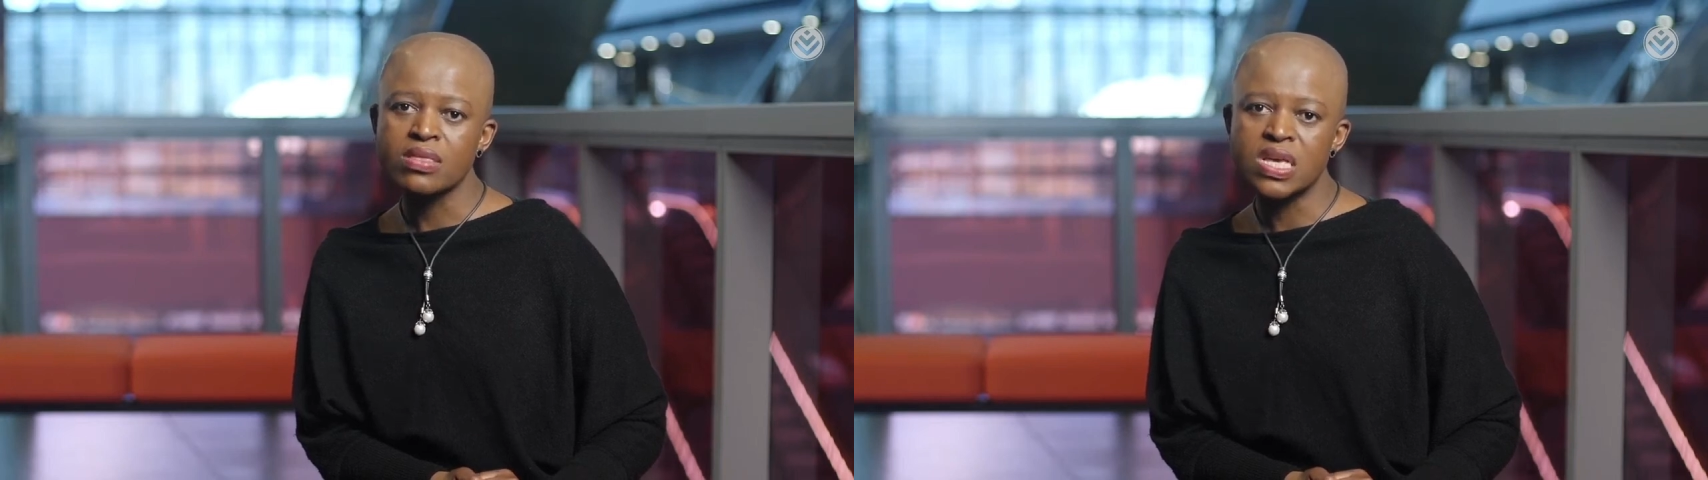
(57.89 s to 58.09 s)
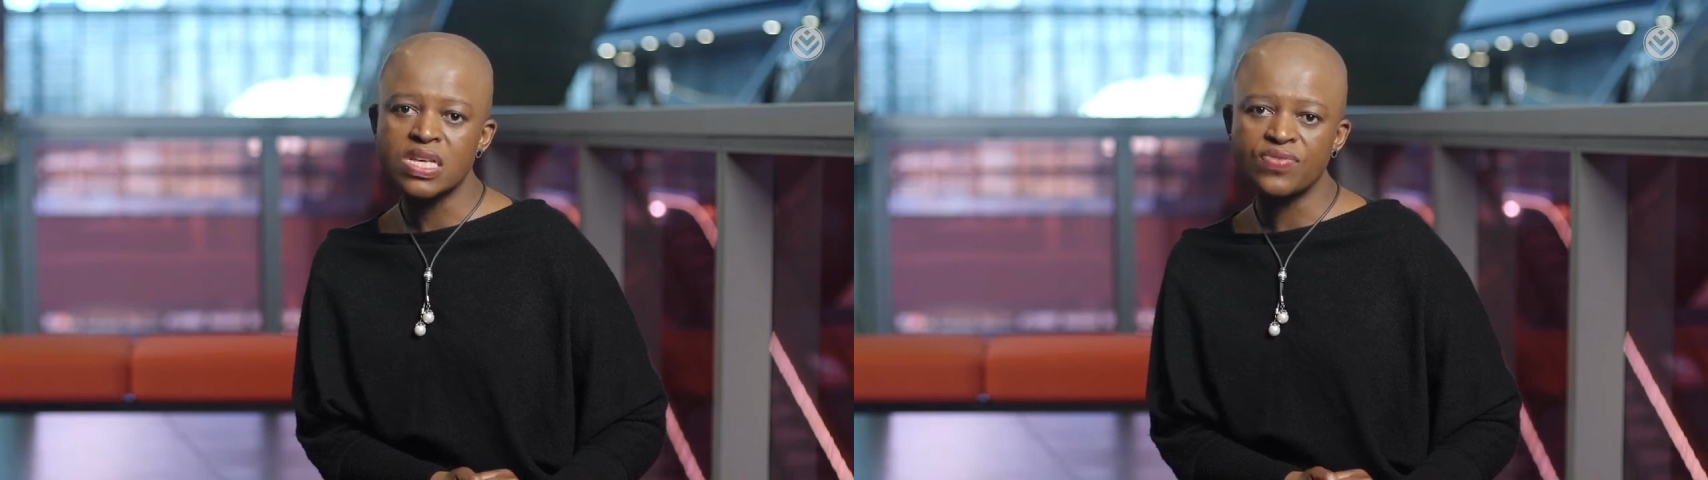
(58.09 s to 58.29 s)

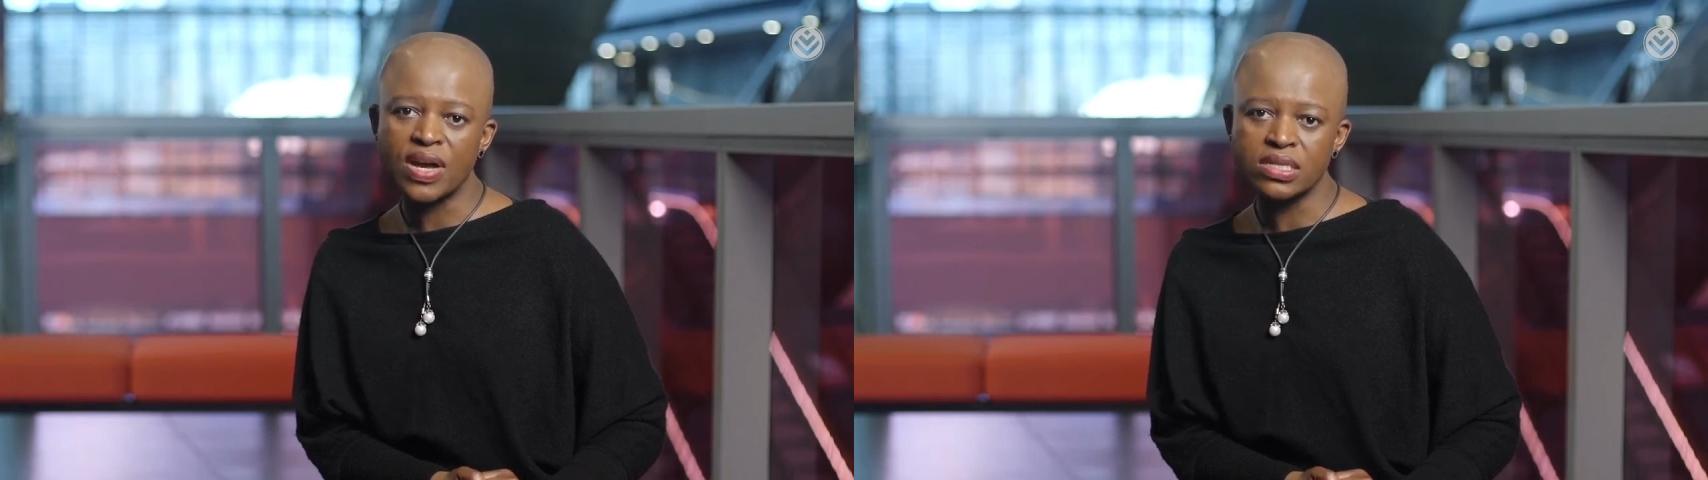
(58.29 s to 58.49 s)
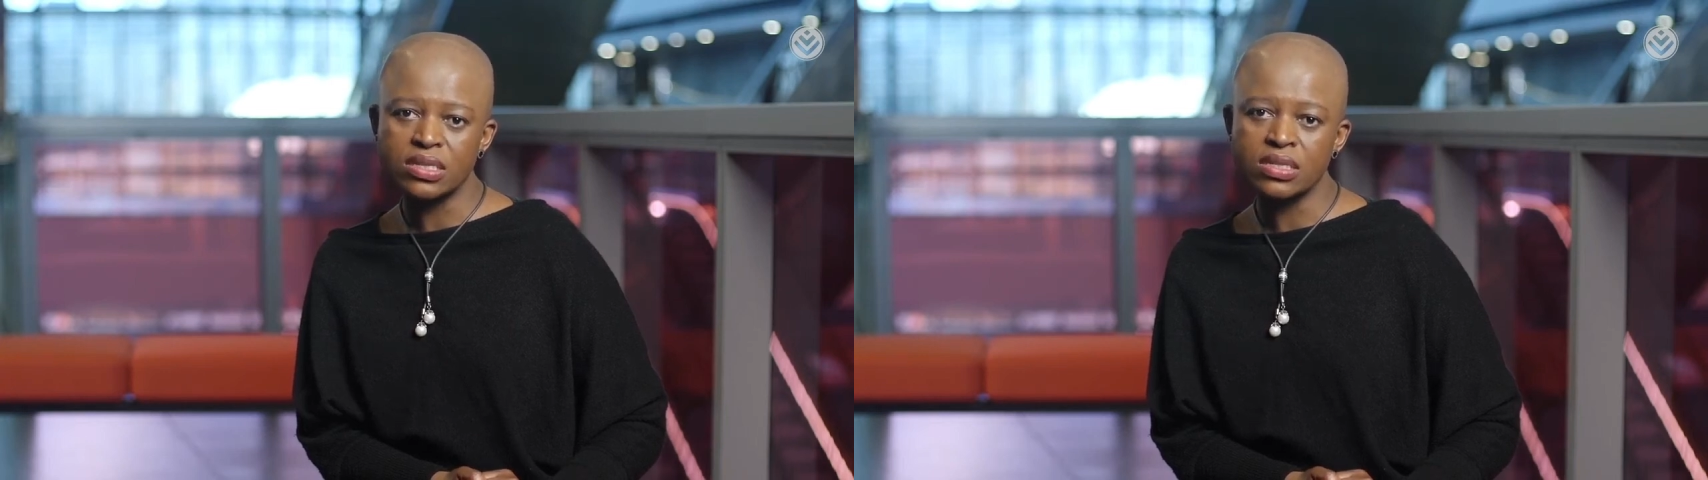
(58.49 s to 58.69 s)
these
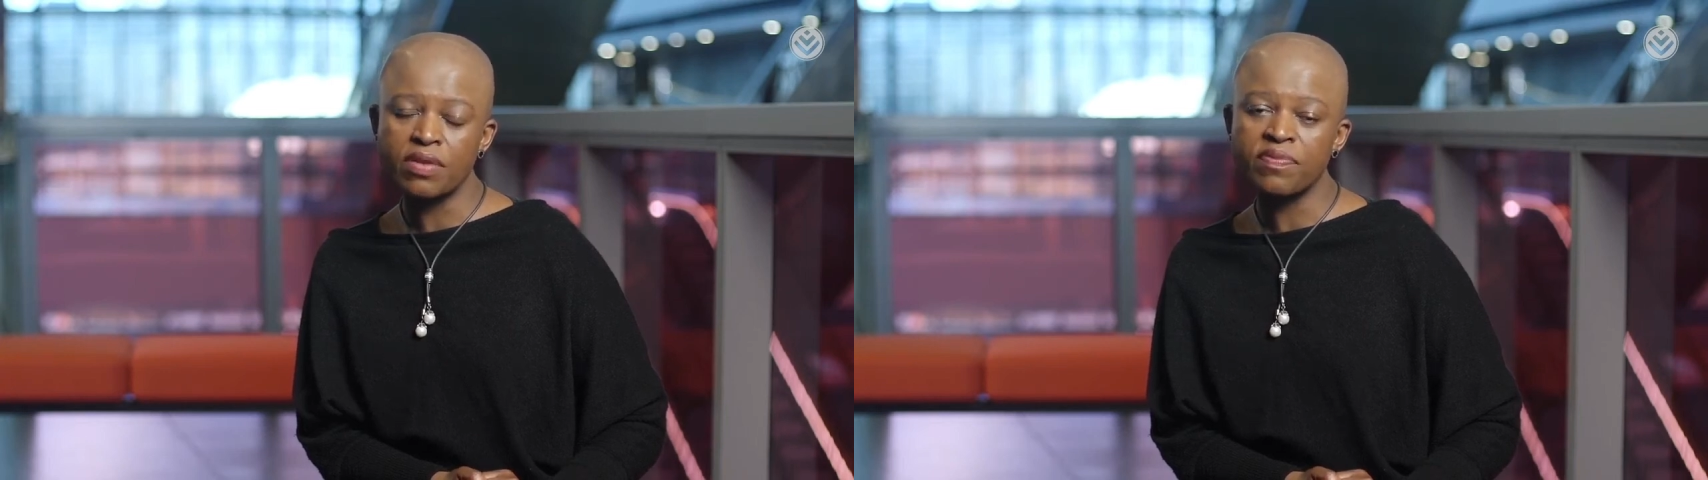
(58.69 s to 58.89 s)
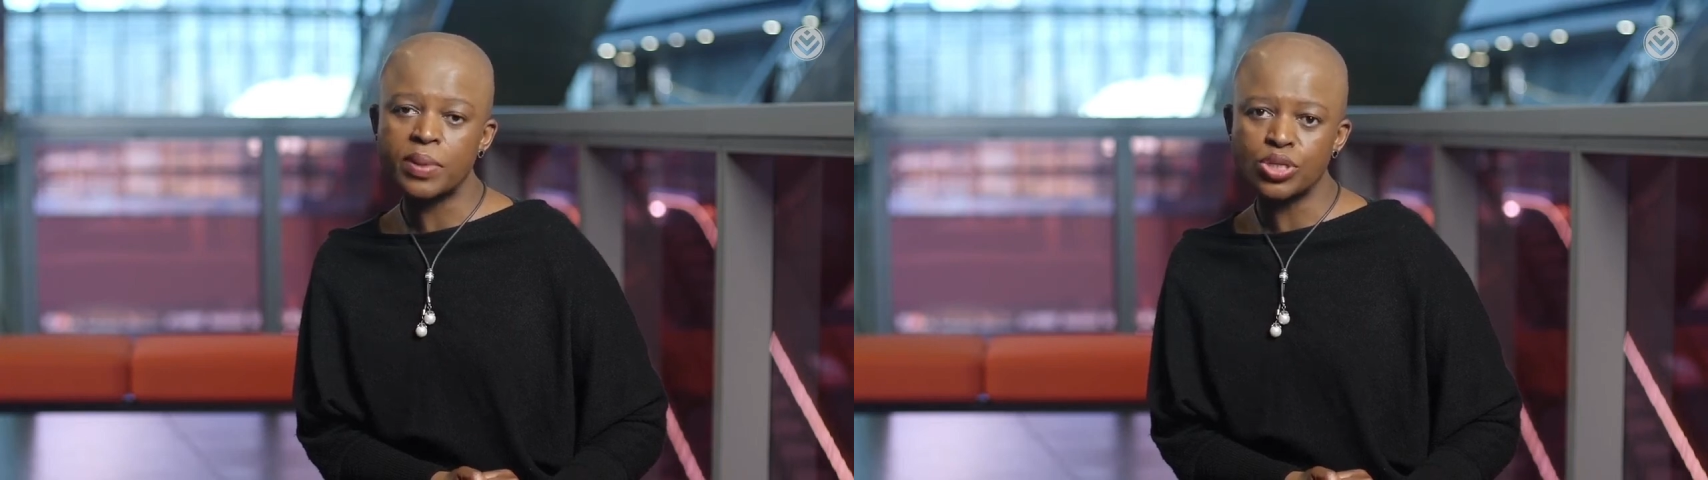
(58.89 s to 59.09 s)
vaccines
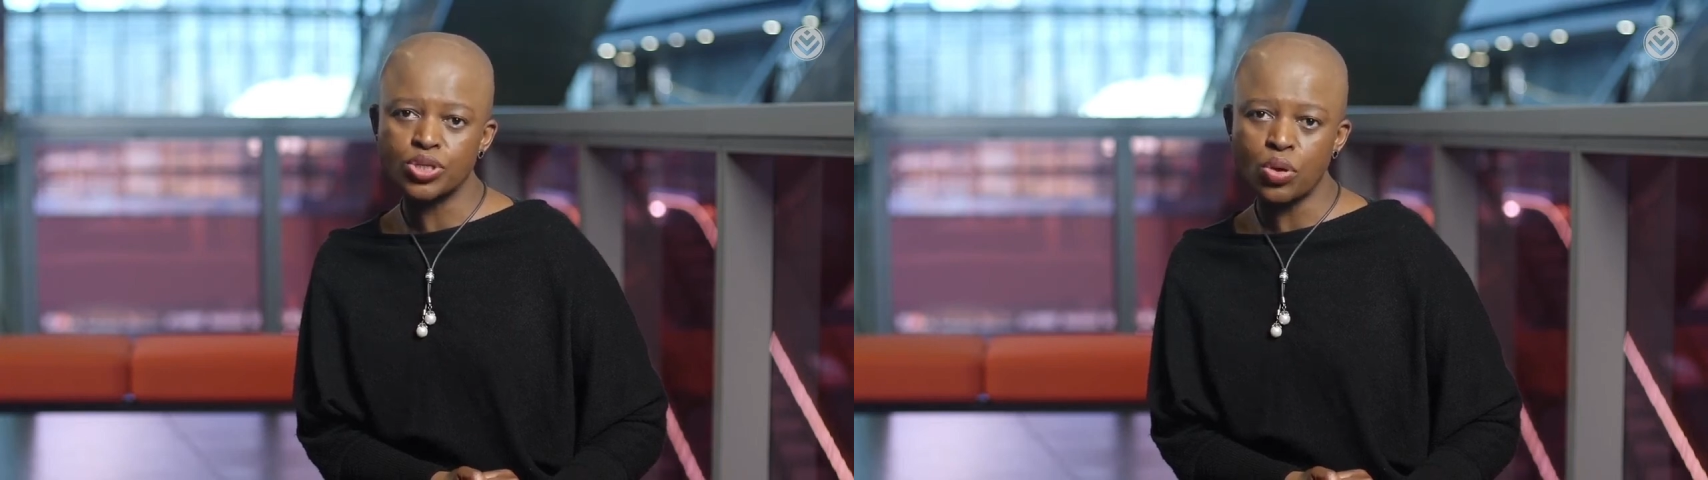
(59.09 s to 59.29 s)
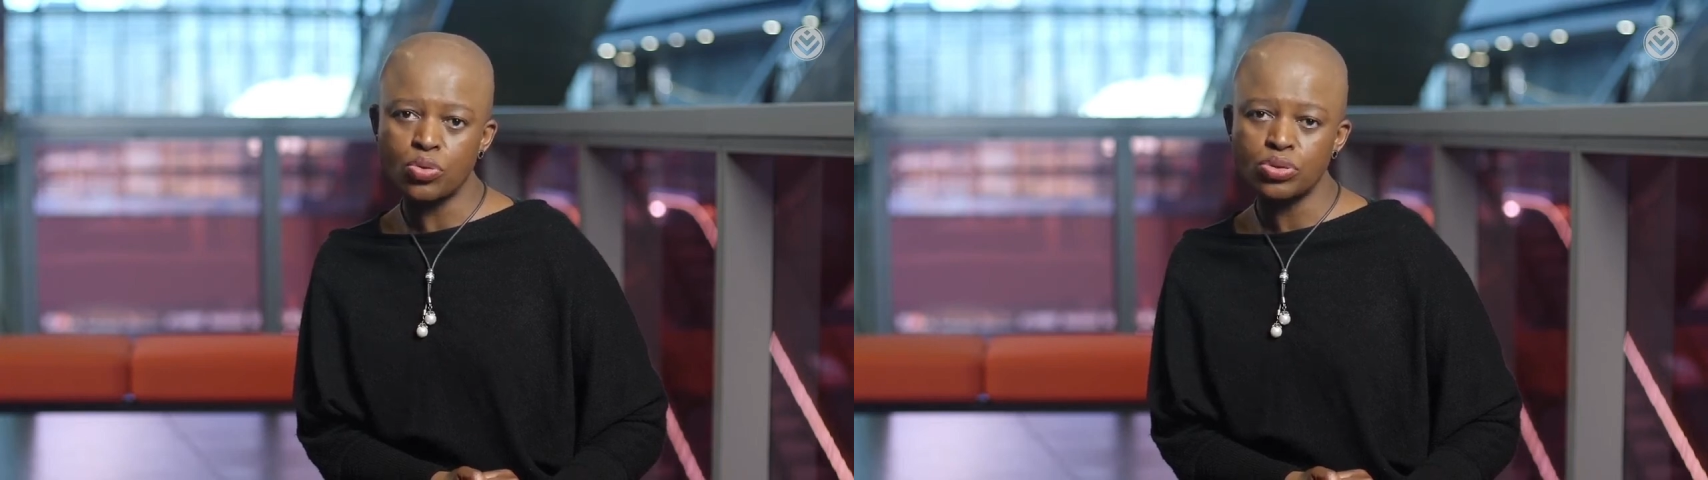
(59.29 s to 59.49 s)
have been
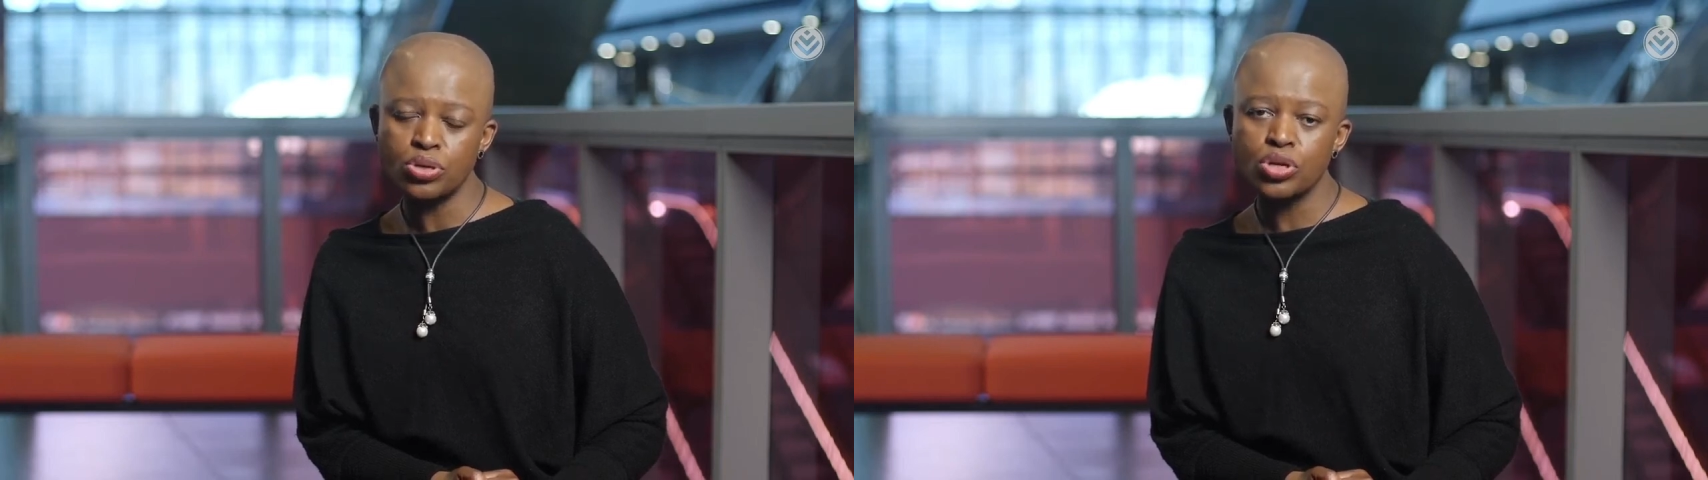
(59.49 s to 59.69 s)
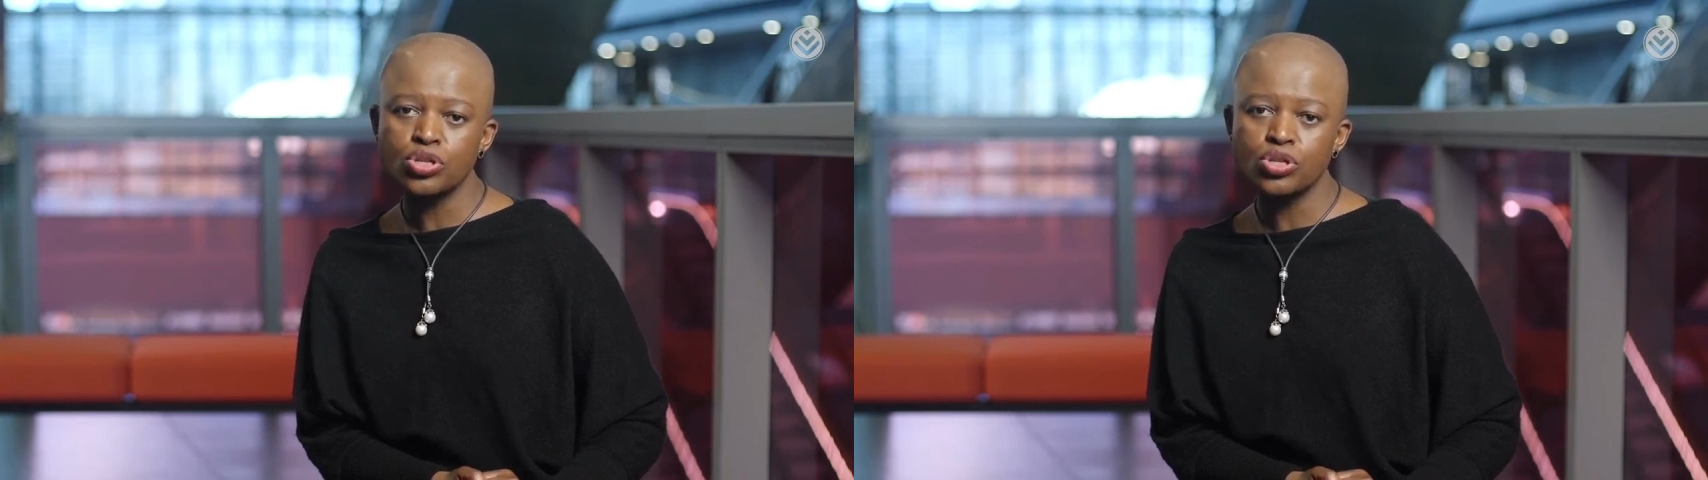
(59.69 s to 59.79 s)
shown